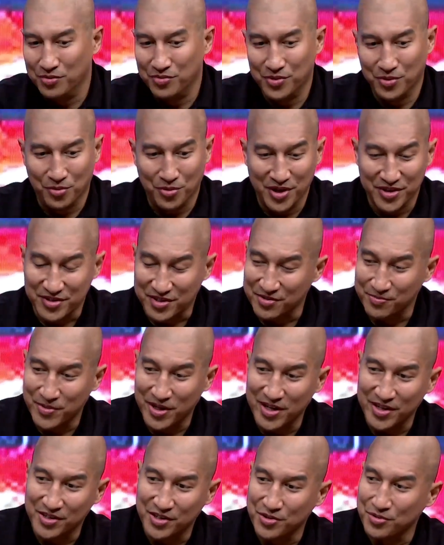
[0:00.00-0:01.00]
the rest of
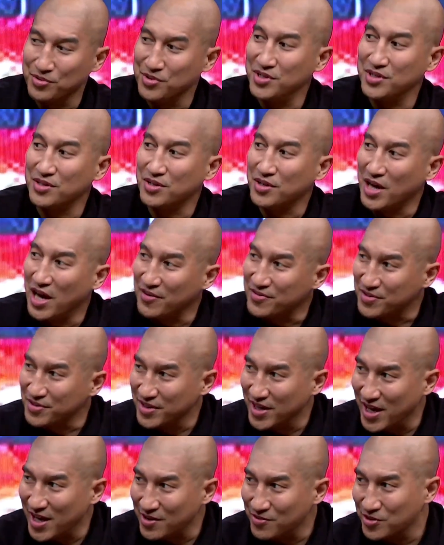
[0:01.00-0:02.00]
my career after
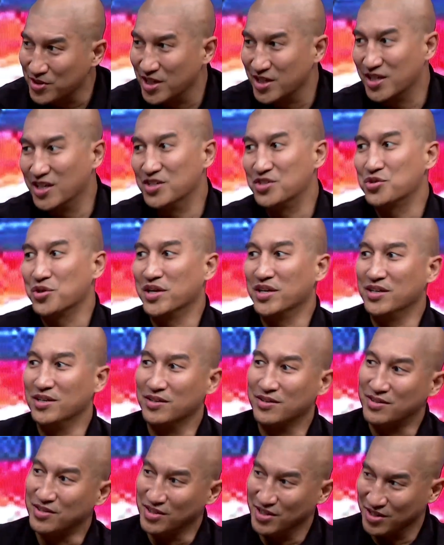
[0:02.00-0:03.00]
that, when I got
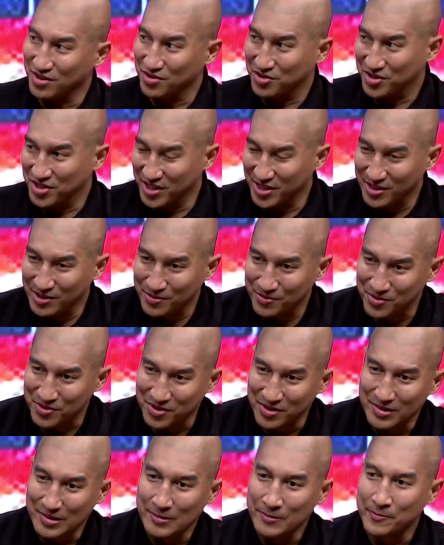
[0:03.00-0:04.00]
traded to other teams,
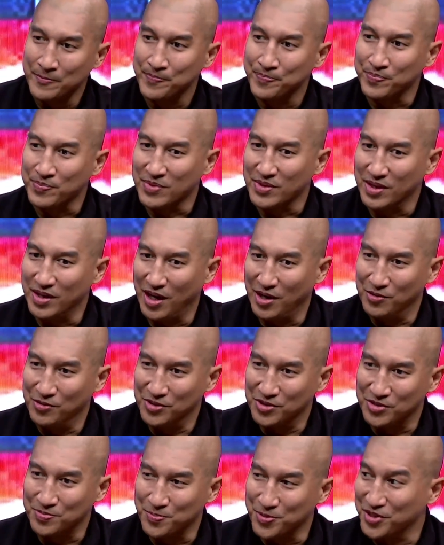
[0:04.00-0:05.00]
I
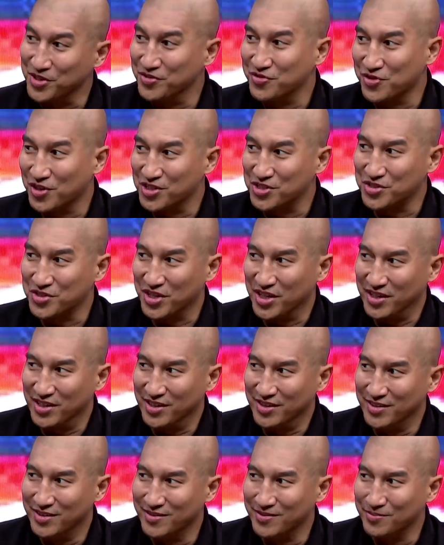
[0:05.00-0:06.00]
was pretty
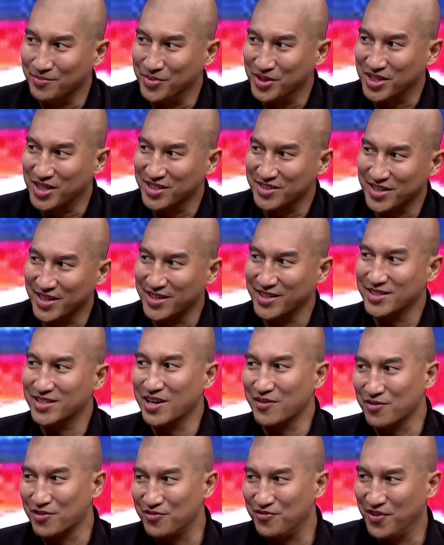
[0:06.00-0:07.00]
frustrated because I could
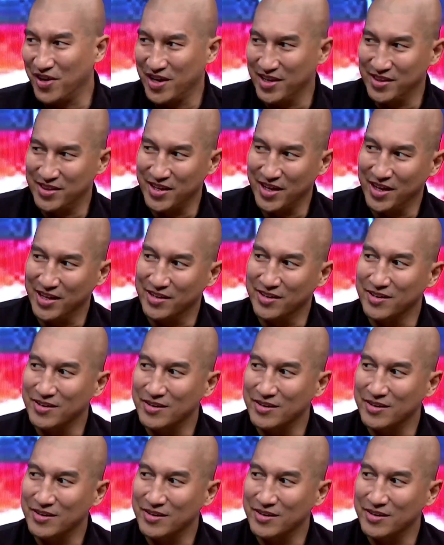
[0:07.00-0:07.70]
never find that